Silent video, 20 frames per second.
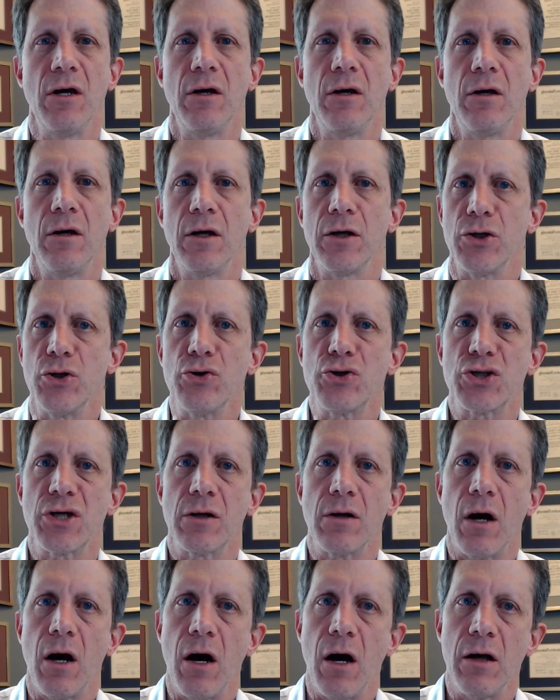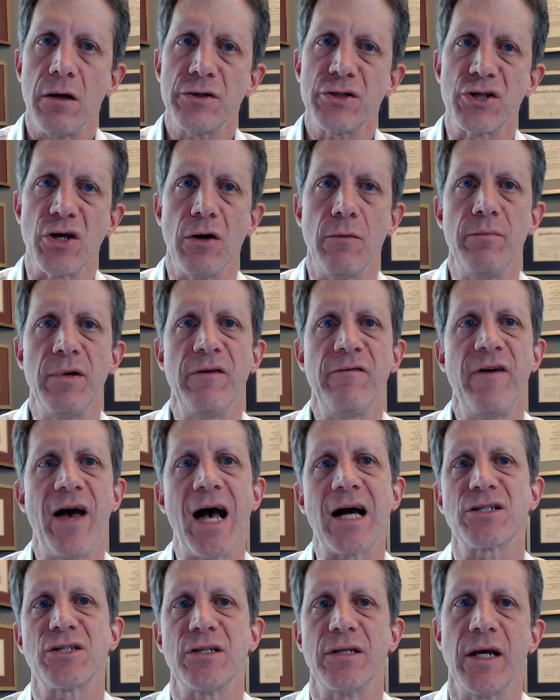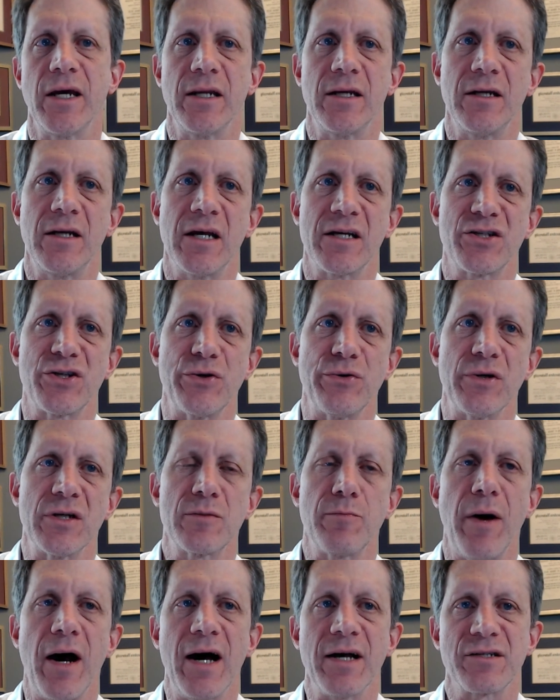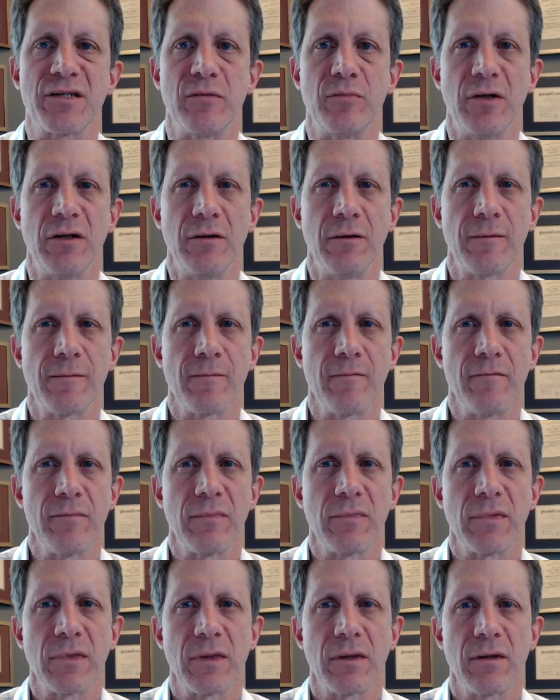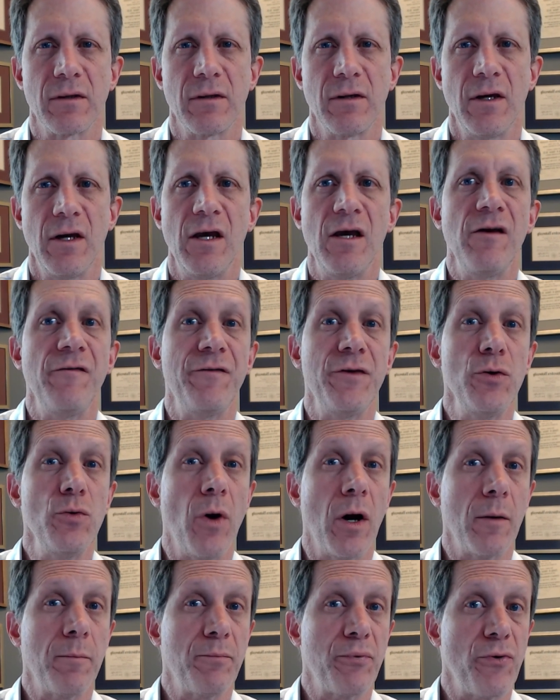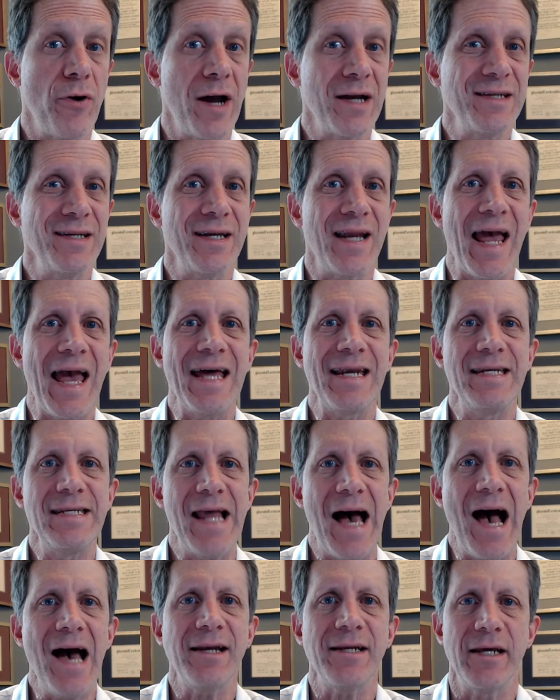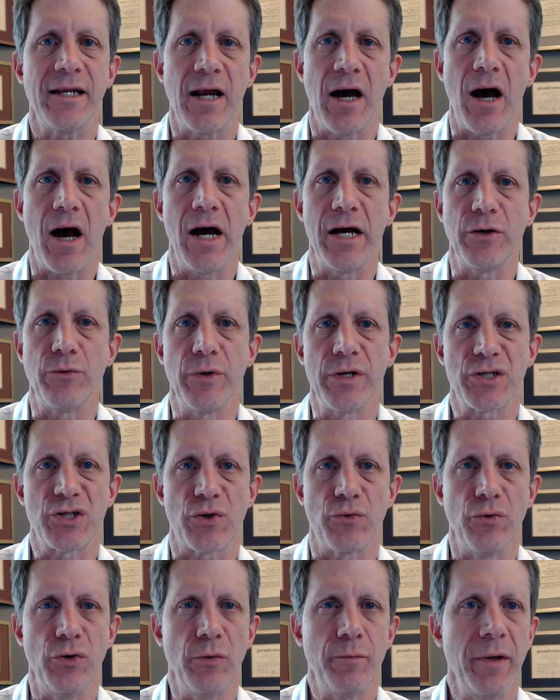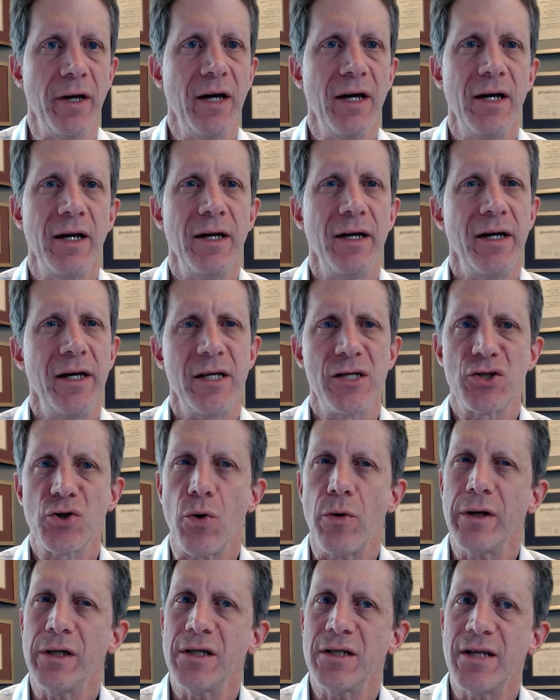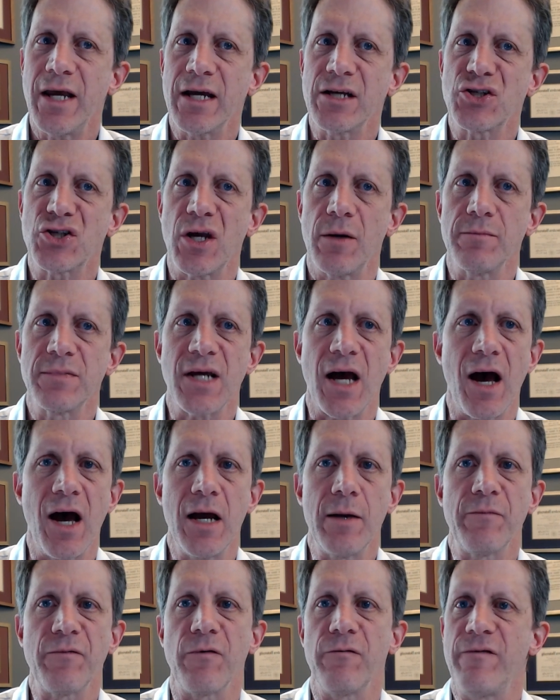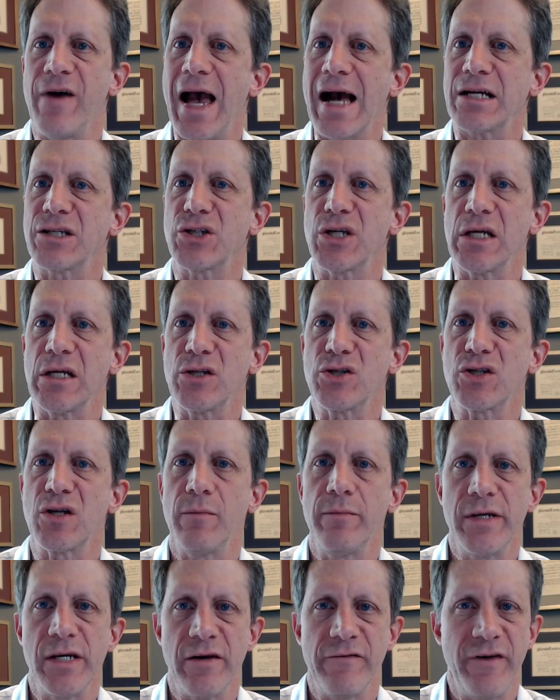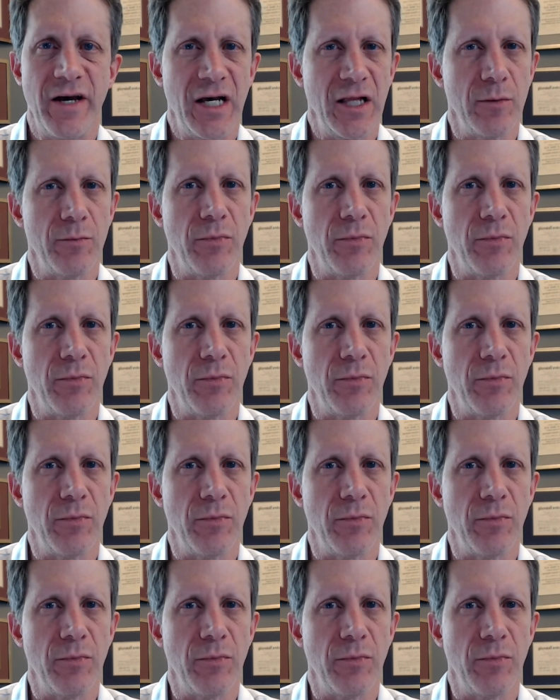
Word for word: You should also be vaccinated as soon as possible. If you are pregnant and not in a high-risk group, it is going to take some time for vaccines to be available